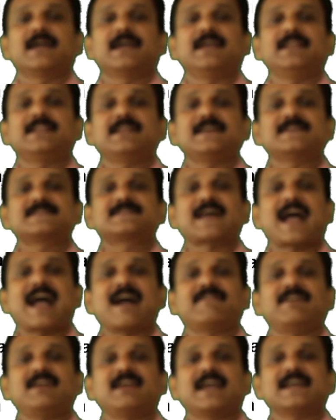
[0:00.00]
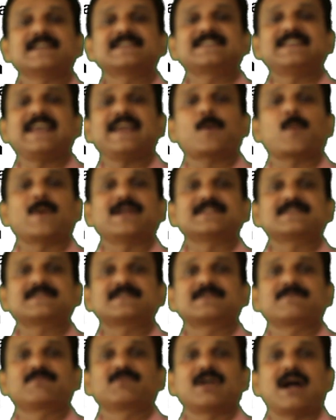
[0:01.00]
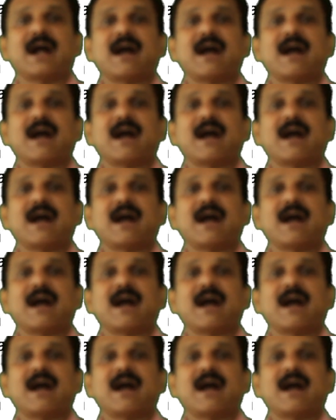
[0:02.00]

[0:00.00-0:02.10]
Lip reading: it is having a sequence.